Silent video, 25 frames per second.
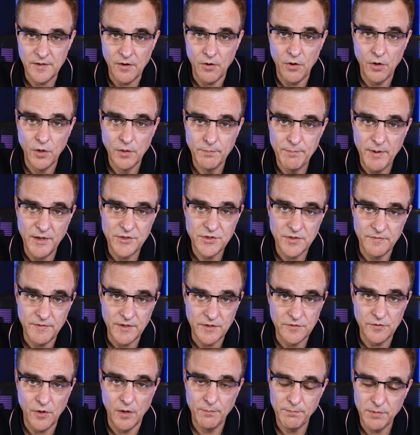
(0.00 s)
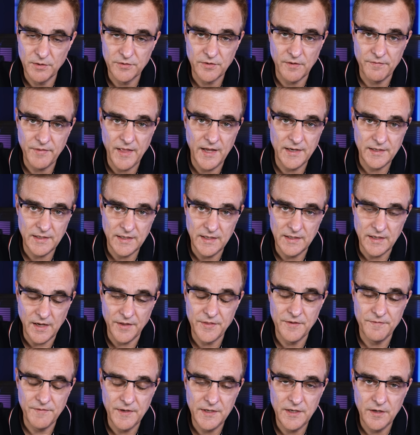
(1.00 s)
a whole bunch of examples of that in
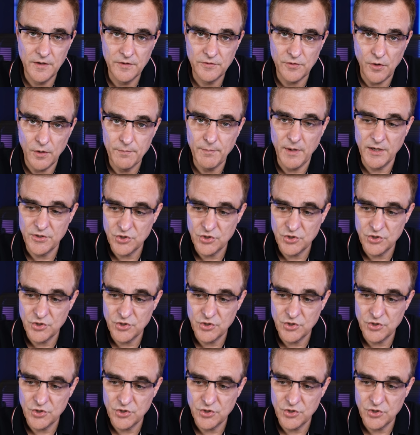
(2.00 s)
other videos on my